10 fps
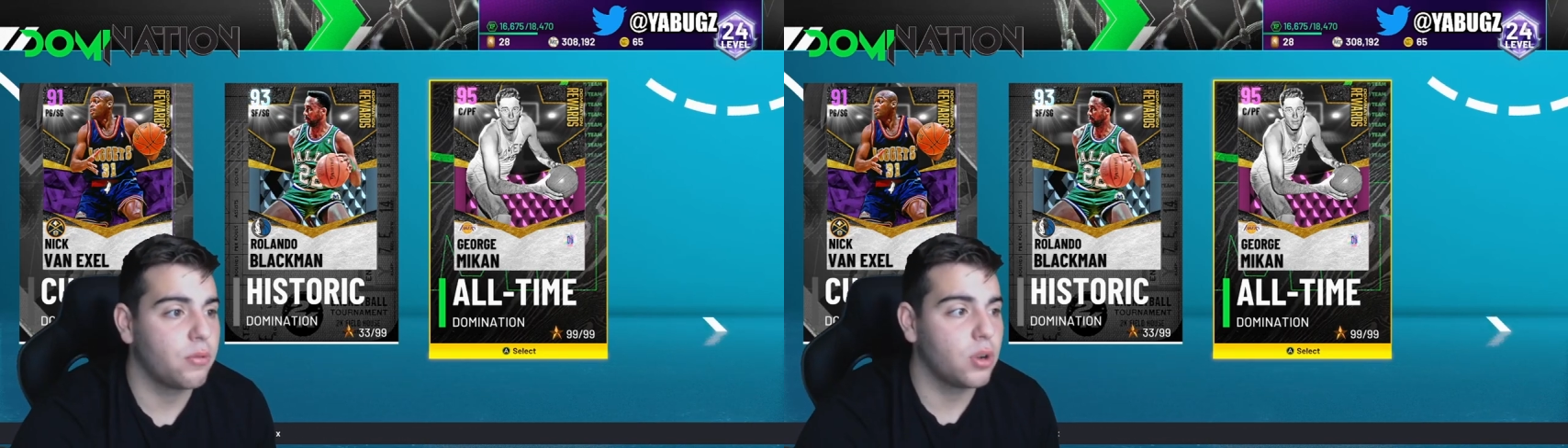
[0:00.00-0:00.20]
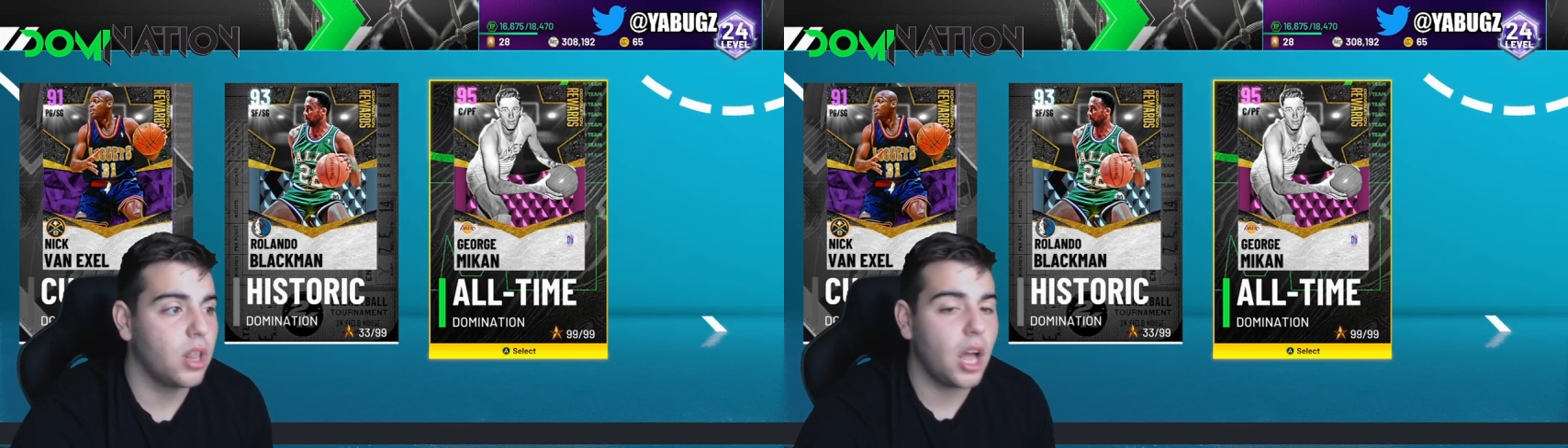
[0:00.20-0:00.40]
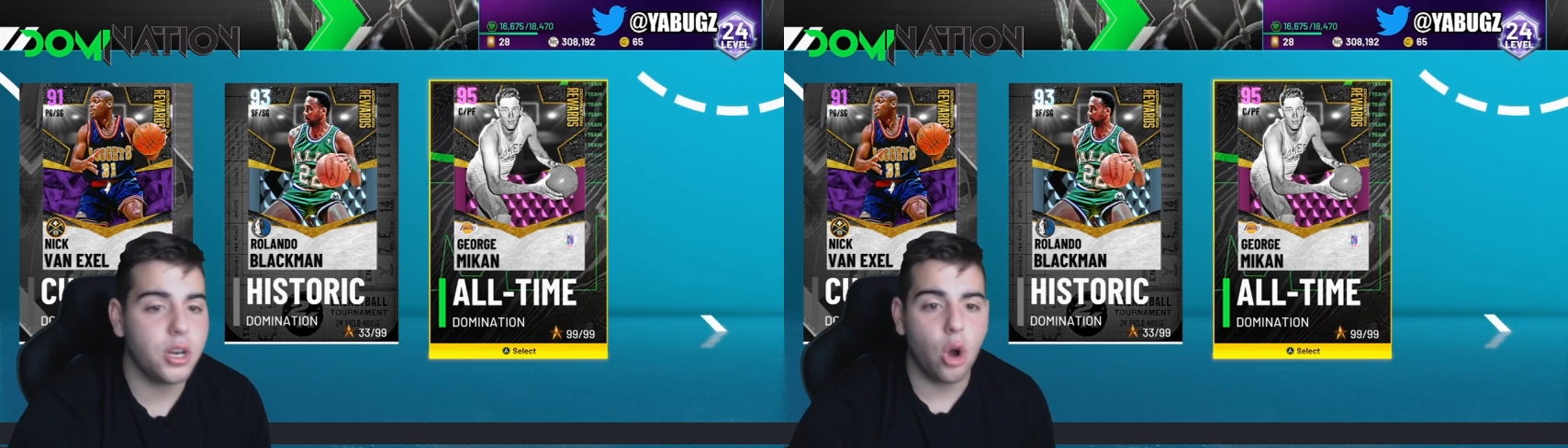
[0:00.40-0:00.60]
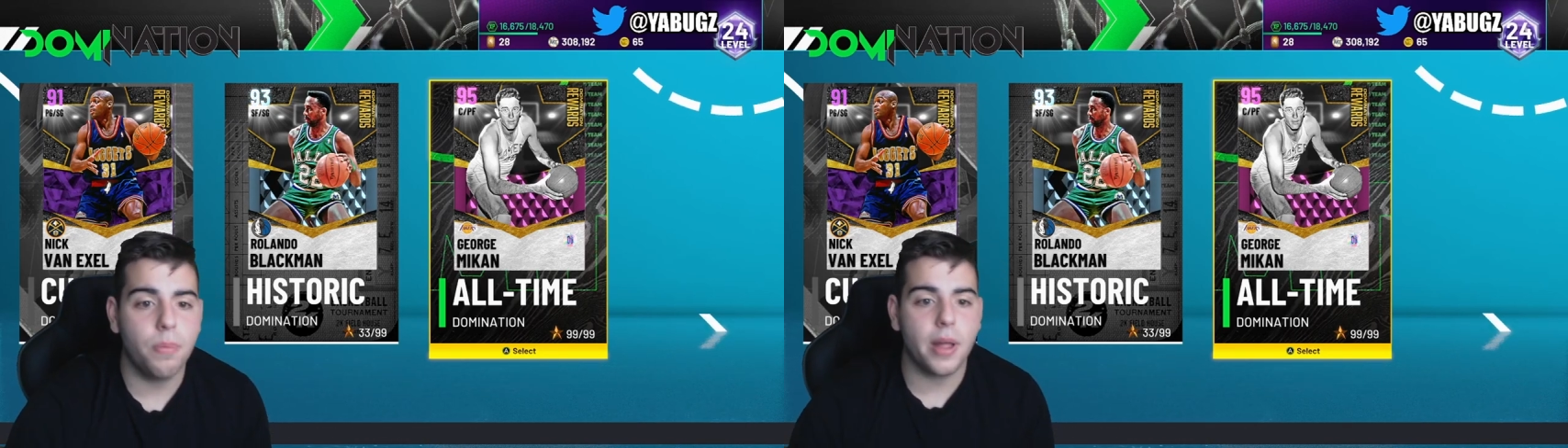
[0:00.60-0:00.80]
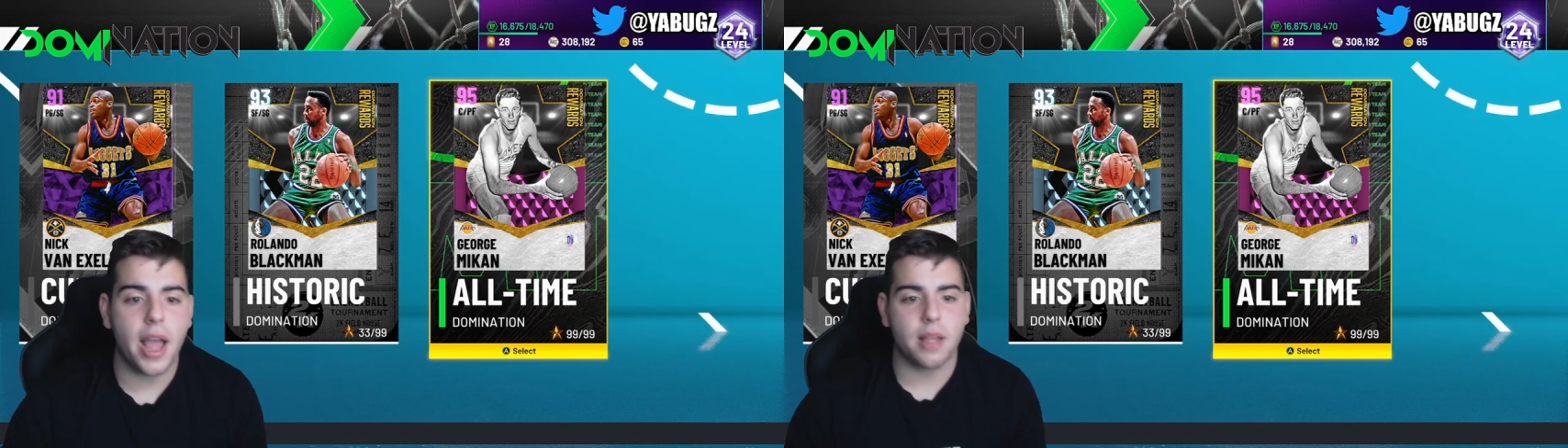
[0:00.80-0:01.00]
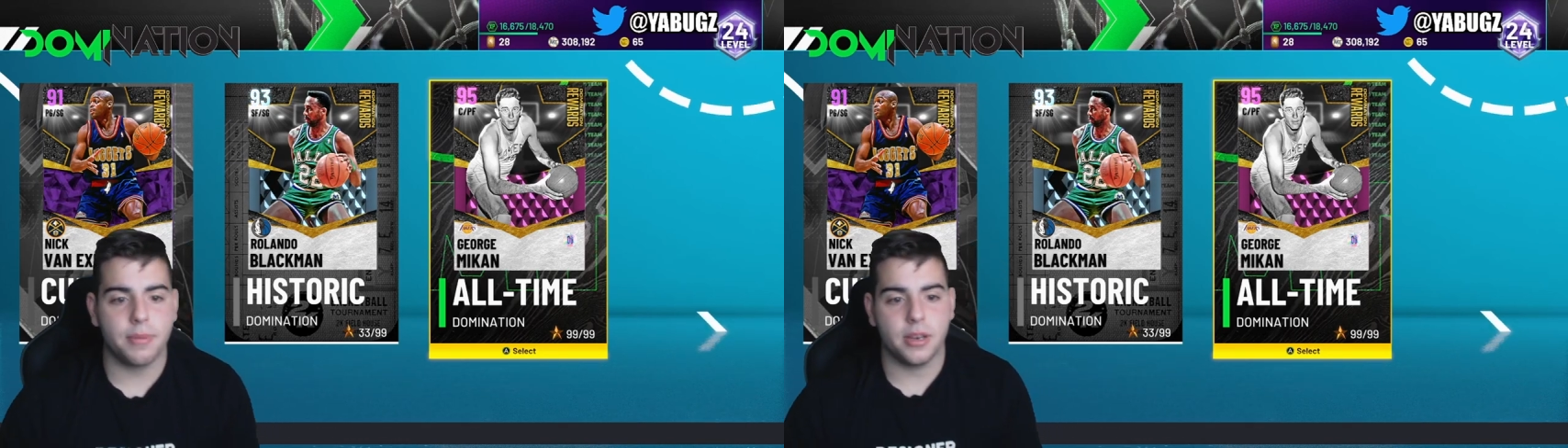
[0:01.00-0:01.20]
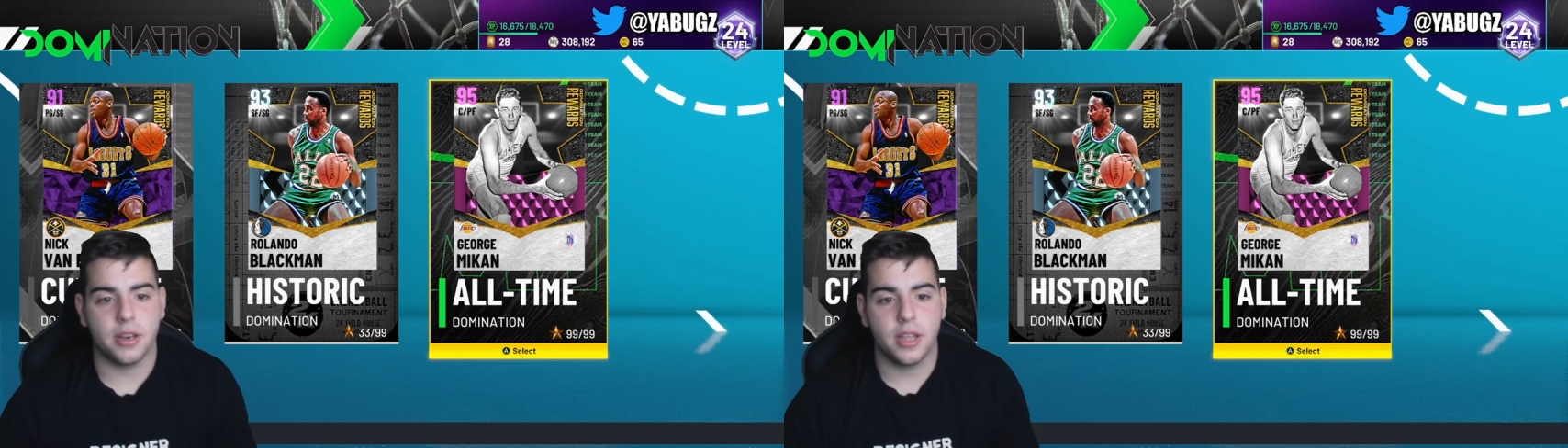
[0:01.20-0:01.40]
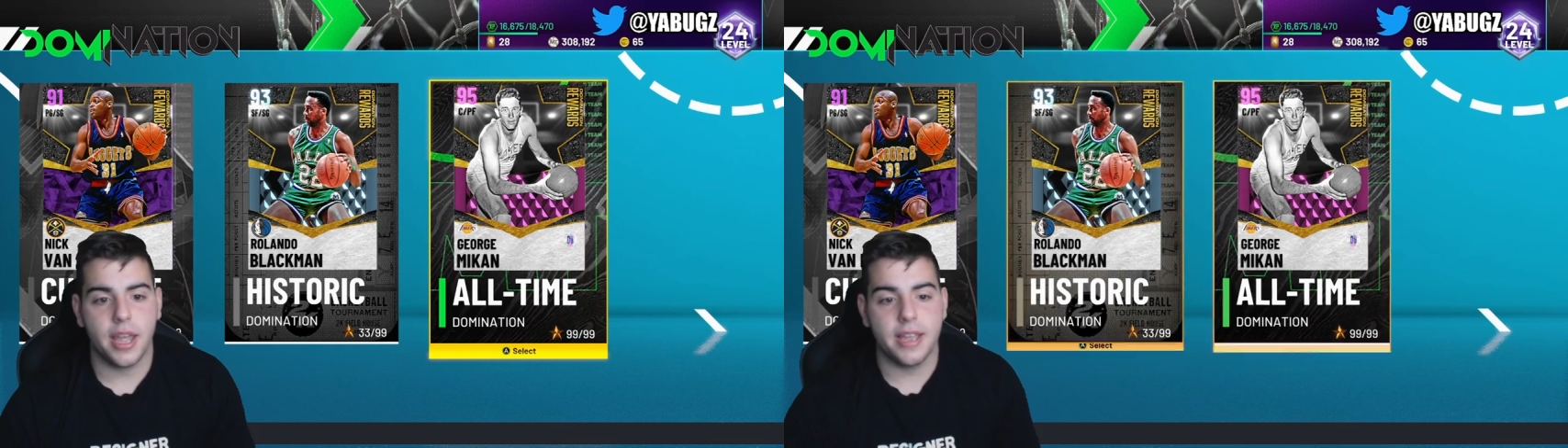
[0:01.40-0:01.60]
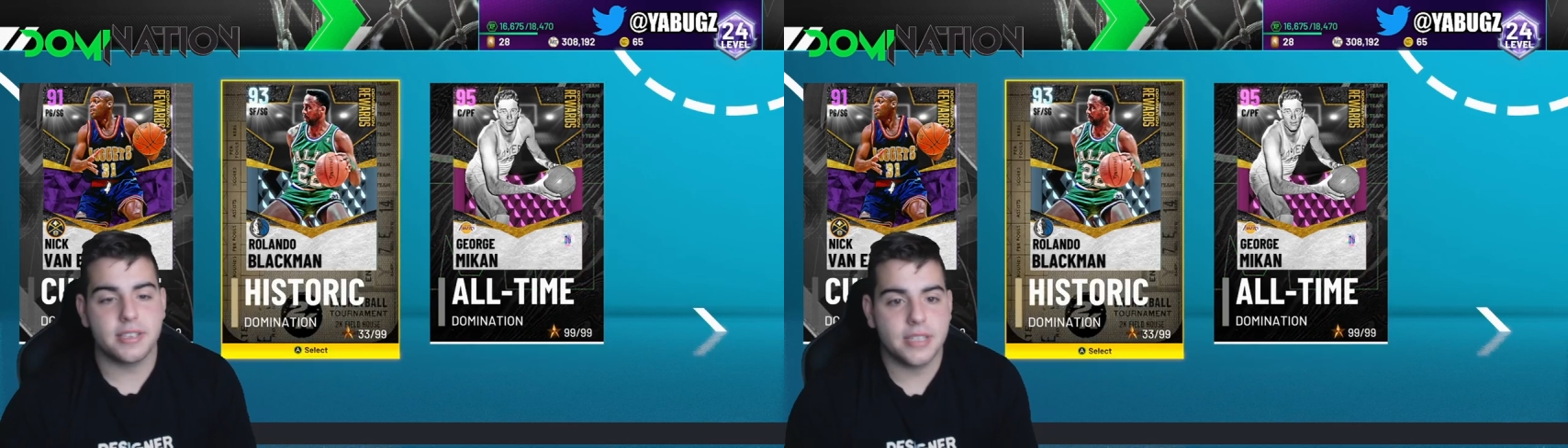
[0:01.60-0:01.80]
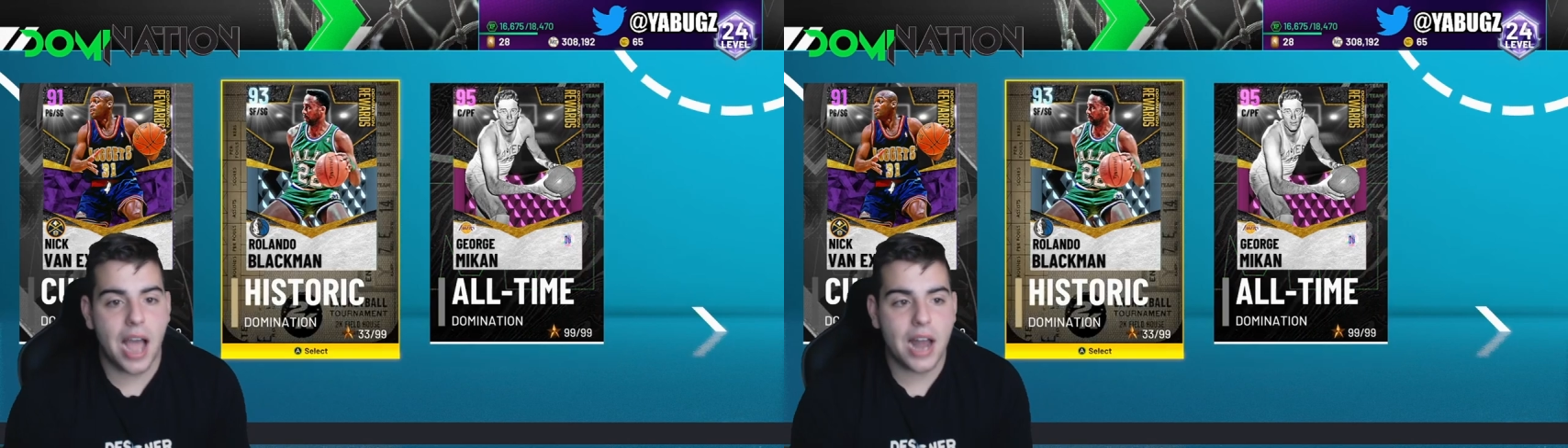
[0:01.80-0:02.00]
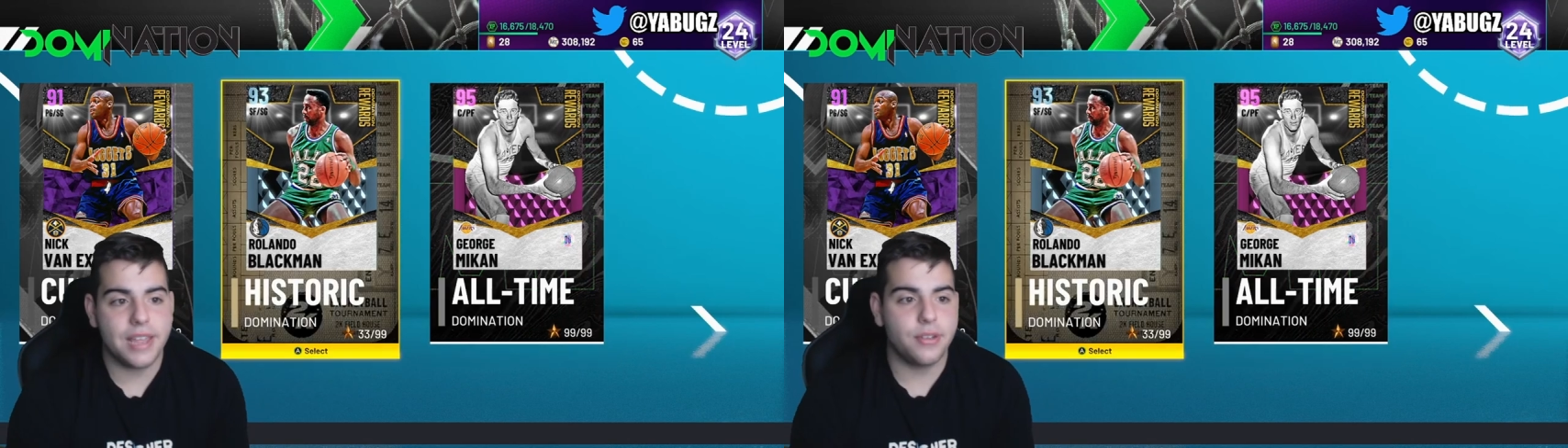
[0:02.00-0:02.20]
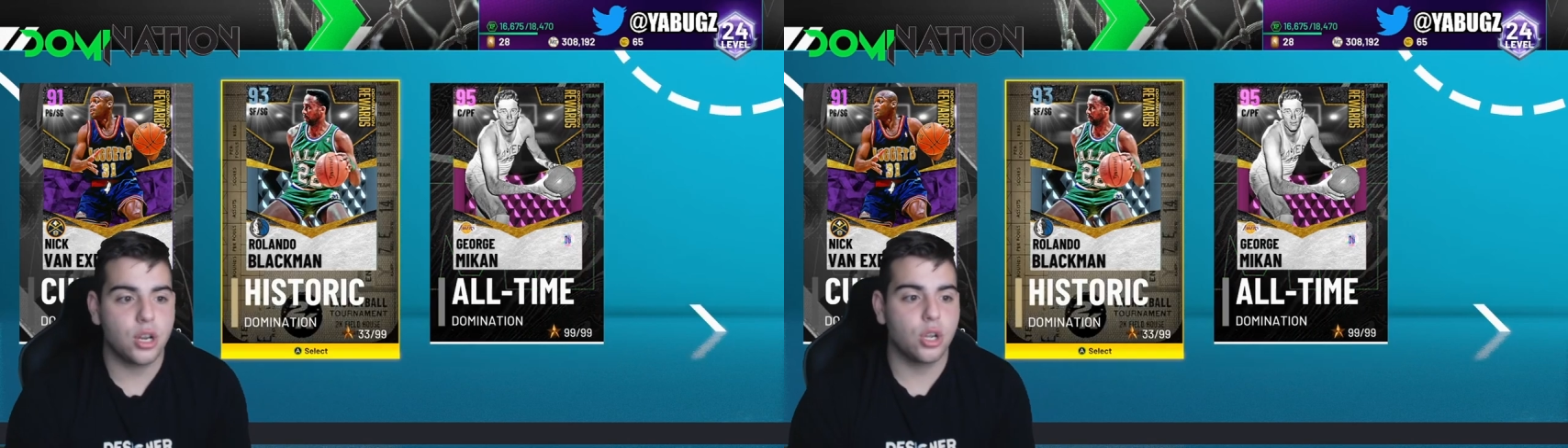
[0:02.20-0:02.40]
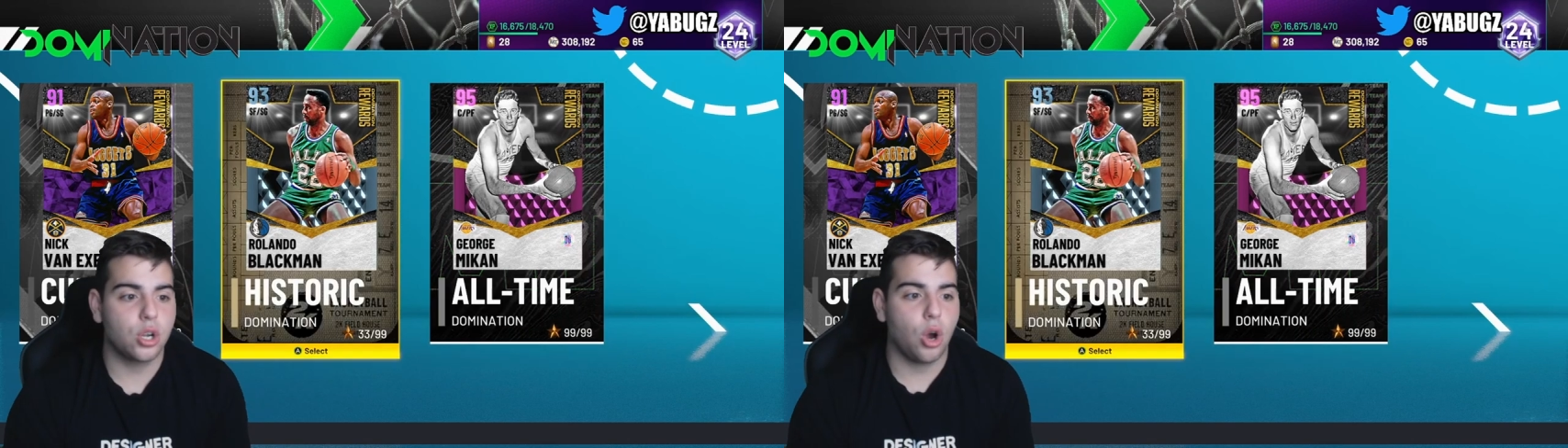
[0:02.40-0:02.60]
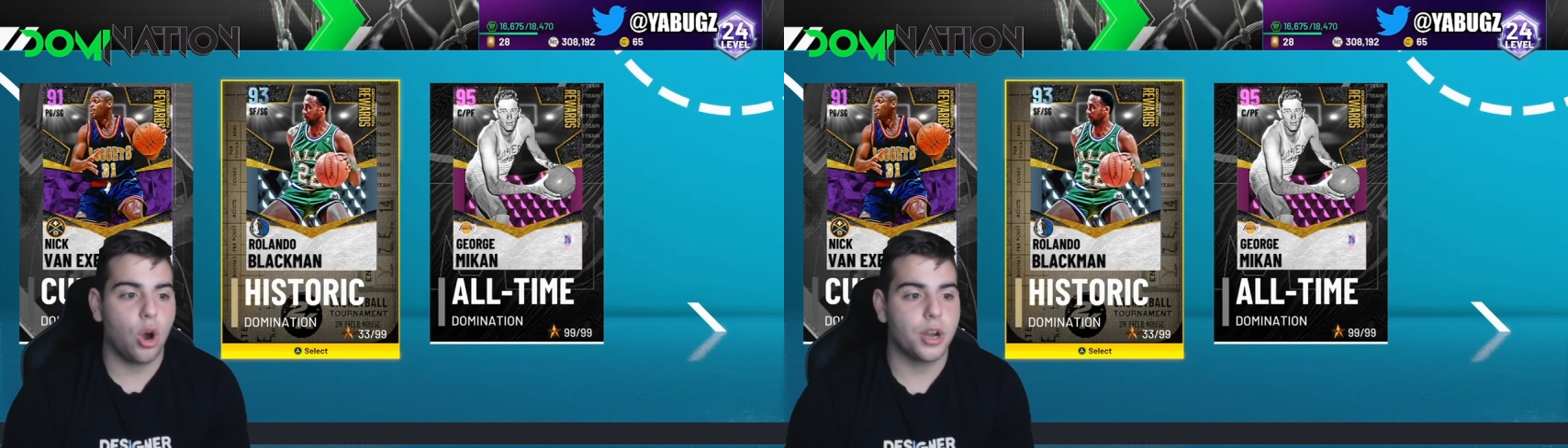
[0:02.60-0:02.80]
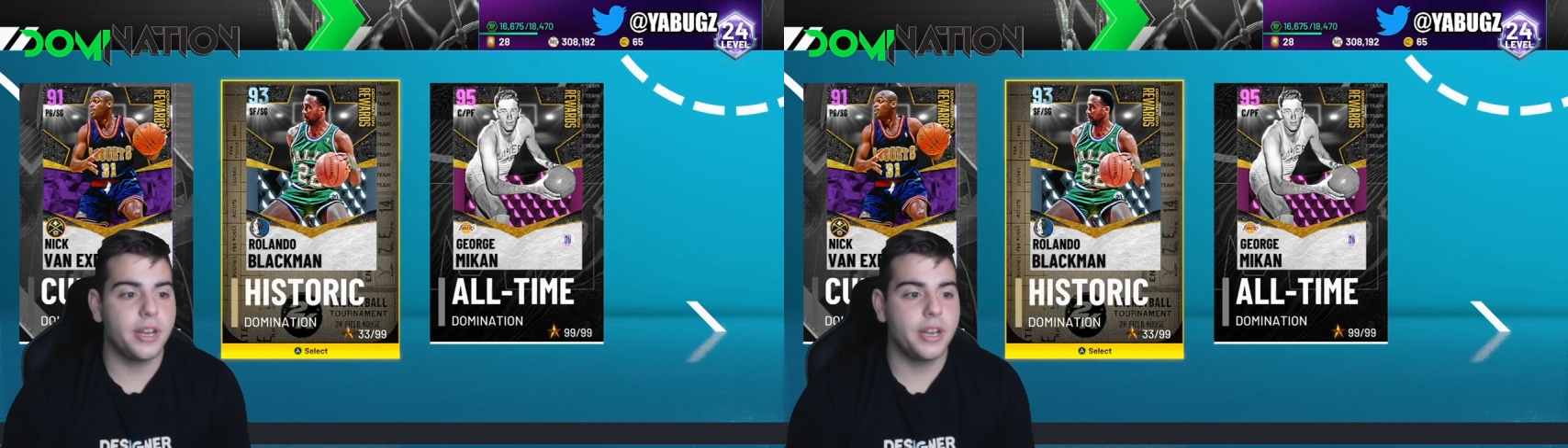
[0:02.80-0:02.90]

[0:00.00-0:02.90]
Rolando Blackman is not even a good card.